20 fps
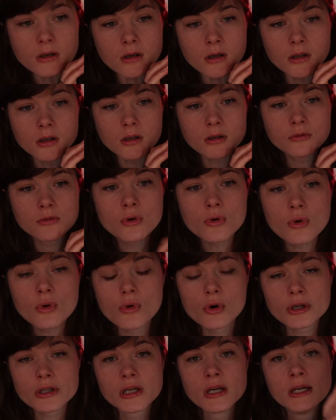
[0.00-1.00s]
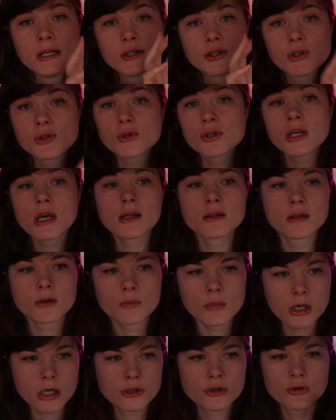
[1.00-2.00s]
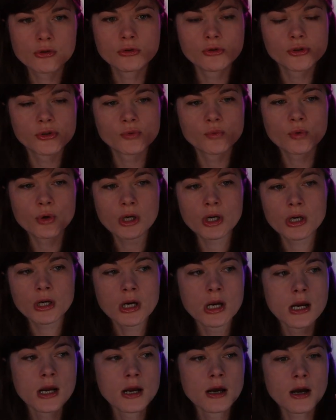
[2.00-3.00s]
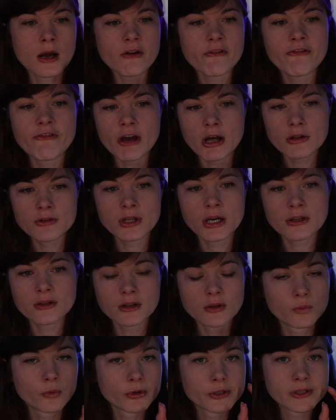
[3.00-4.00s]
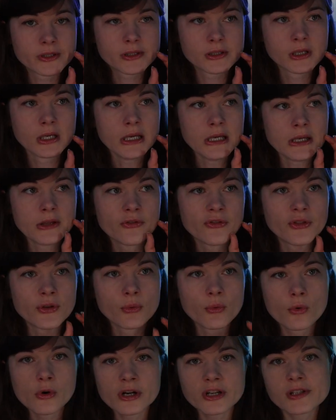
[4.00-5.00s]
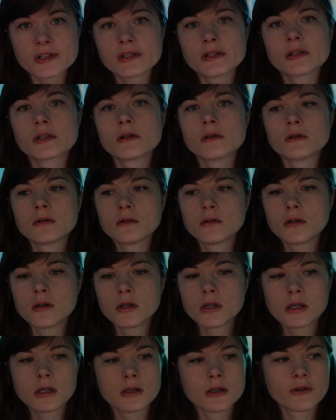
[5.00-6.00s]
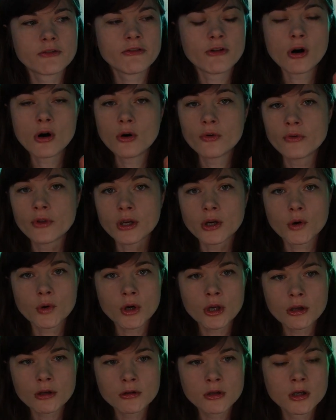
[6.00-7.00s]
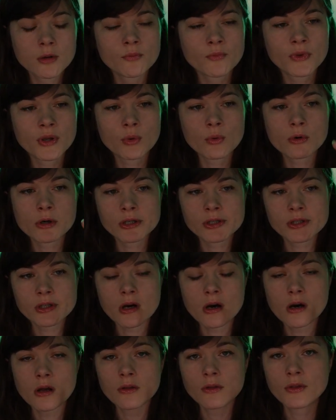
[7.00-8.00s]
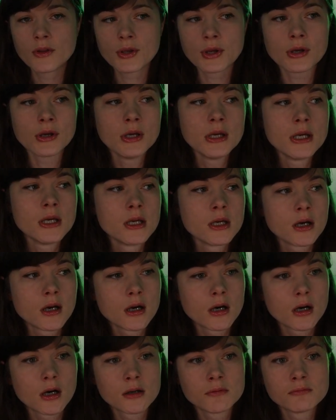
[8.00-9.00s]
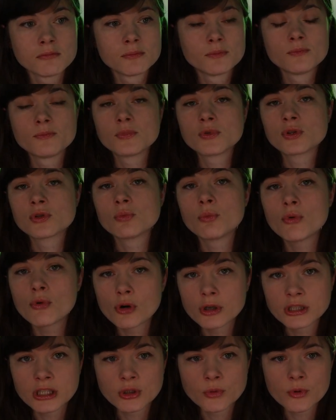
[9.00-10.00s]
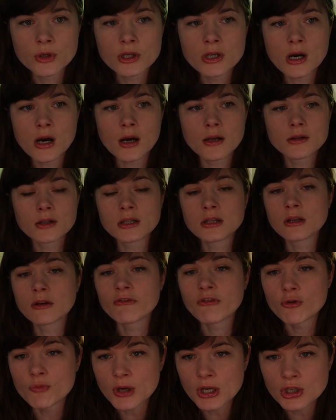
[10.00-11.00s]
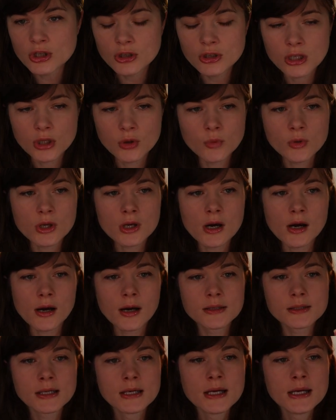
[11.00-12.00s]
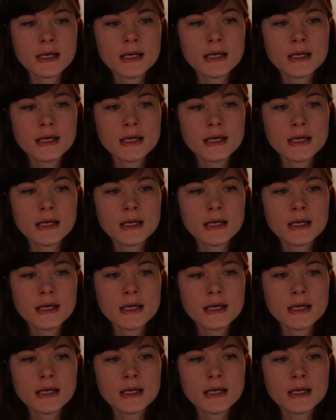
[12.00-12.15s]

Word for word: cohort to get the modules where I felt that it was the worst on the curriculum, the worst on the support that we got and the information that we got.